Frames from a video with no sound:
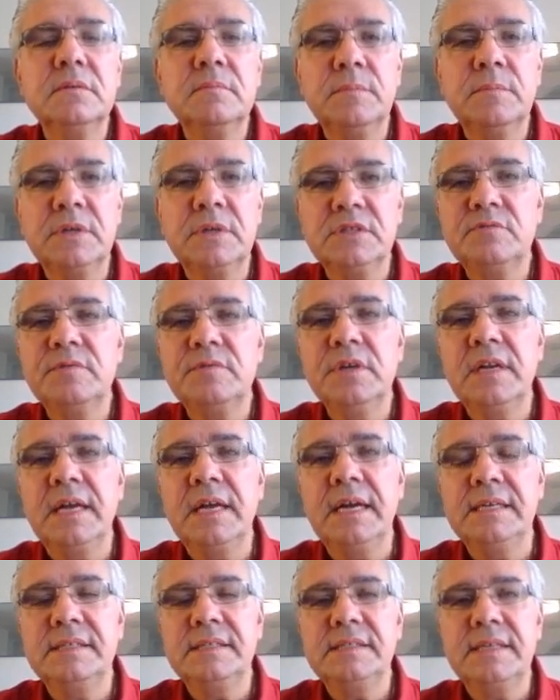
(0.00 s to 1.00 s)
must
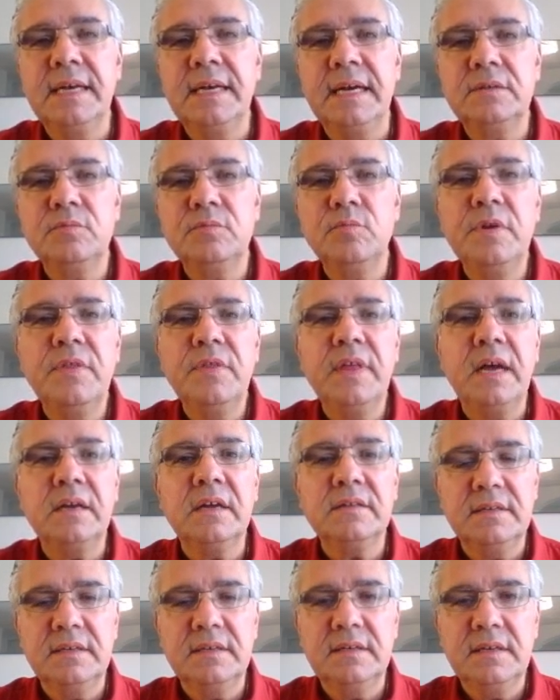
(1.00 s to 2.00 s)
realize that
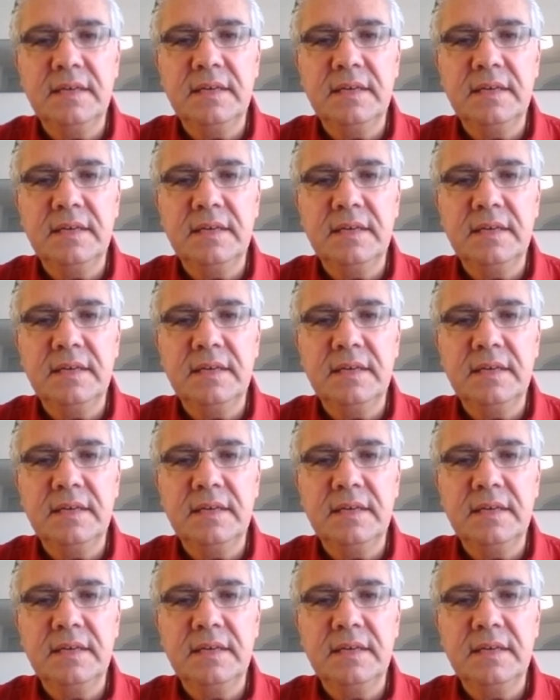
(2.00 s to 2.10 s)
without